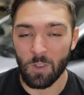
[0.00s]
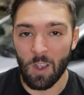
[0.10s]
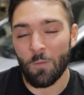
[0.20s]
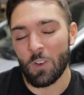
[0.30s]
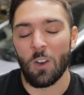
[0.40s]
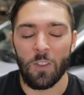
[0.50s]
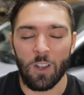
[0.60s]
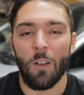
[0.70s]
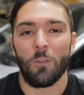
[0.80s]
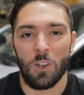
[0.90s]
the
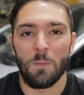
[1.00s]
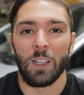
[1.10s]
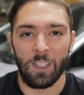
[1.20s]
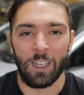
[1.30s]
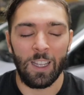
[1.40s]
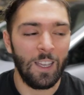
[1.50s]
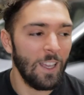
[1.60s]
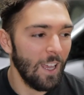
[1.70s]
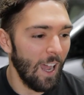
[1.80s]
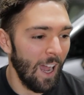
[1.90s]
comfortability.
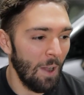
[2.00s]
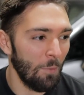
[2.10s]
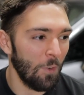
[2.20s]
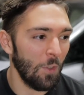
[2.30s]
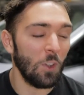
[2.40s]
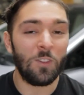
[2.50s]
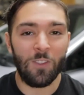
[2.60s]
For those